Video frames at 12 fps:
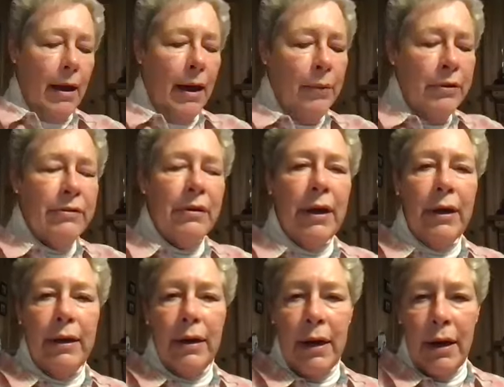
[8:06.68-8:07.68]
I would
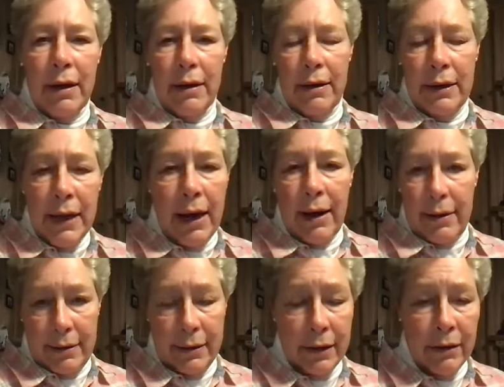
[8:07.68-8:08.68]
say uh, yeah
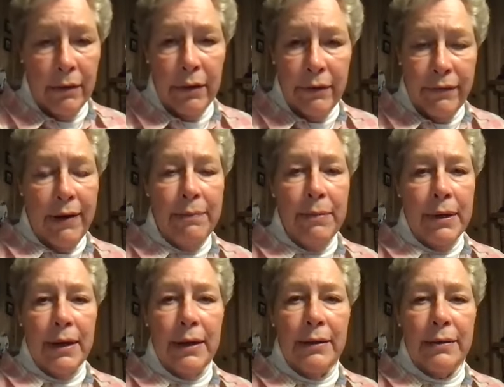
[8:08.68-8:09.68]
literally five
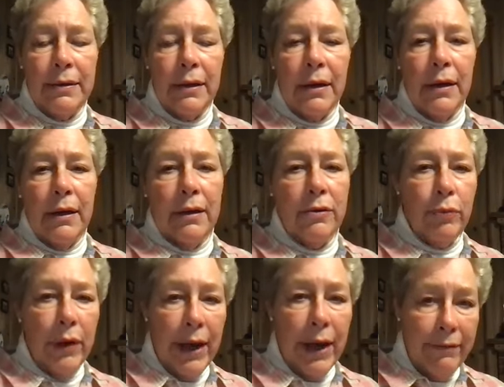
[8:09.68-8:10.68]
minutes because
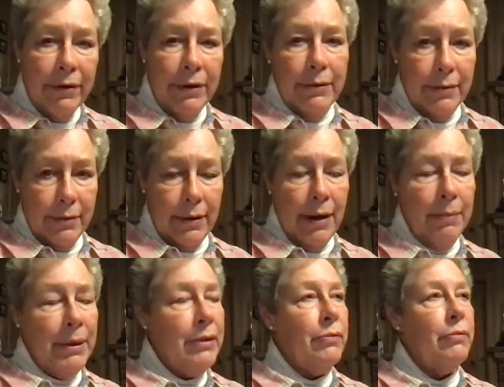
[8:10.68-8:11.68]
we haven't i
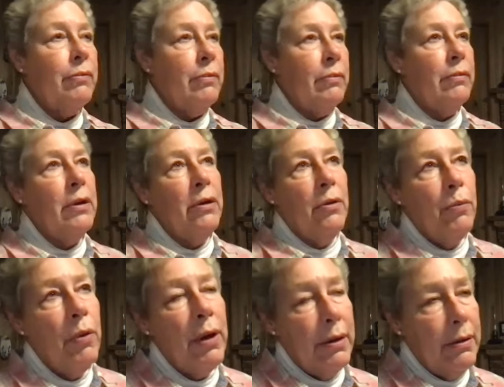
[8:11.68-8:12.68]
mean there you know
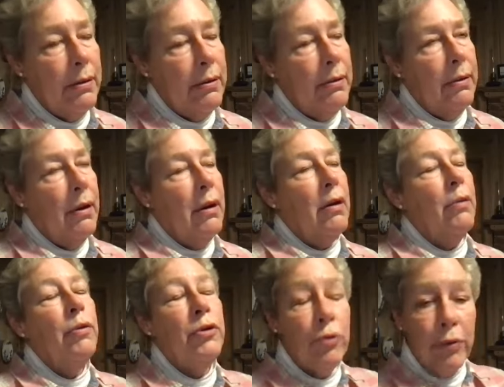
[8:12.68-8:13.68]
what
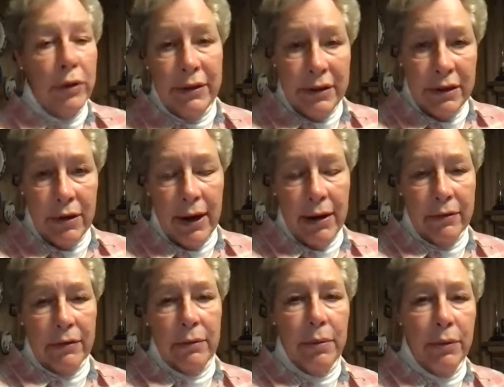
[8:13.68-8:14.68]
we're doing senior
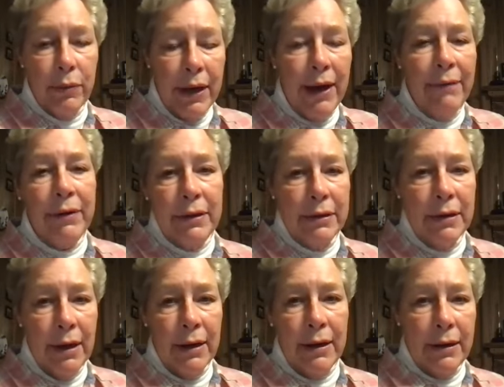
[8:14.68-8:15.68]
housing but we haven't
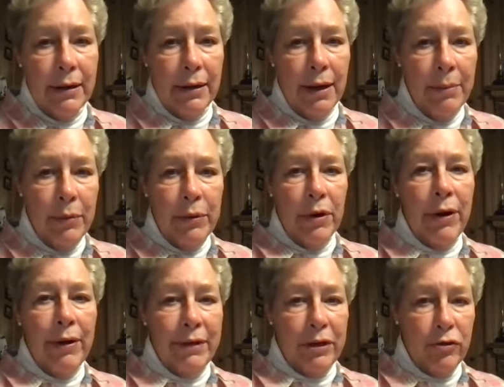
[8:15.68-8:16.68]
done i mean we
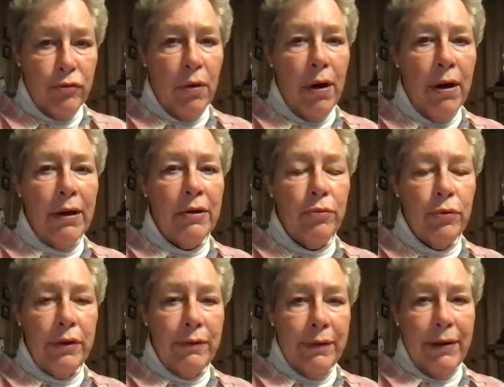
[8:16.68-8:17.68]
don't have any drawings we
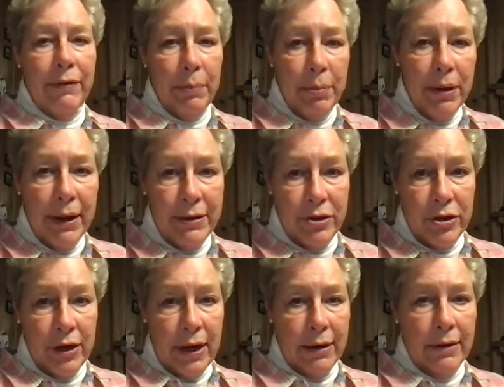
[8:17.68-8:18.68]
don't even have the place
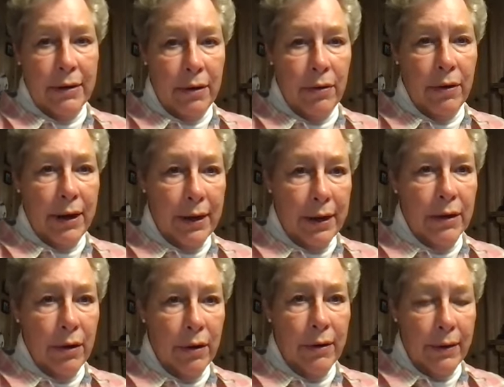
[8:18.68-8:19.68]
yet okay right. you know